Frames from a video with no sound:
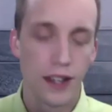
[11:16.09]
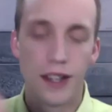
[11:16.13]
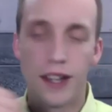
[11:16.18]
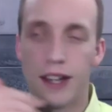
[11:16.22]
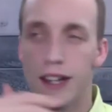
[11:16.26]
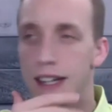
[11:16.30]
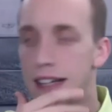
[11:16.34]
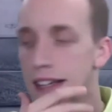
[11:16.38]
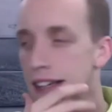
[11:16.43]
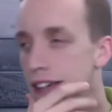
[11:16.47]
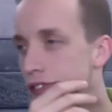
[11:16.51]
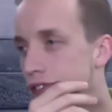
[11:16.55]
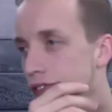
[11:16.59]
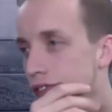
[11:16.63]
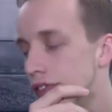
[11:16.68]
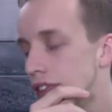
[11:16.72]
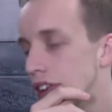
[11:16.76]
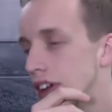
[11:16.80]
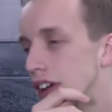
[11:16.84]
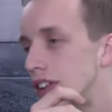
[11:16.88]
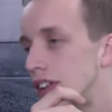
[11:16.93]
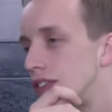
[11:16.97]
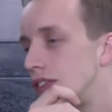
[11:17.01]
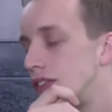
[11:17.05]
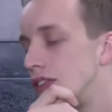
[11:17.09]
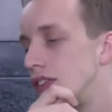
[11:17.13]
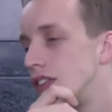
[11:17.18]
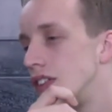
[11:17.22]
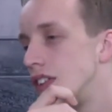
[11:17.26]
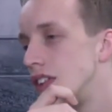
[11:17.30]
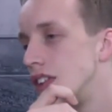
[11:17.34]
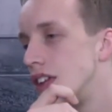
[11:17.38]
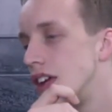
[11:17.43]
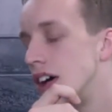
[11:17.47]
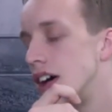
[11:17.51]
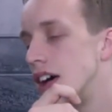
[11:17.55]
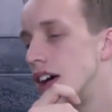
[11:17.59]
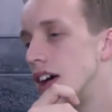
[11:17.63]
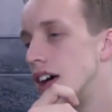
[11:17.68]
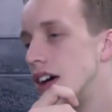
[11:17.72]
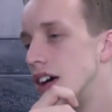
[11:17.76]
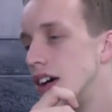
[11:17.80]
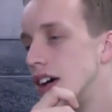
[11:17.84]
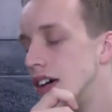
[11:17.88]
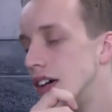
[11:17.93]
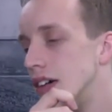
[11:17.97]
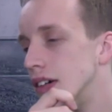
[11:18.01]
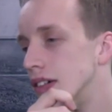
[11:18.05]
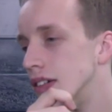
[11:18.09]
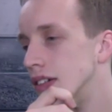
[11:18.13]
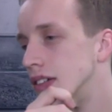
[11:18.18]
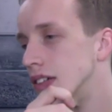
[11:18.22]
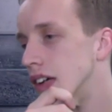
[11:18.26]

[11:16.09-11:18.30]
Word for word: uh, if if uh,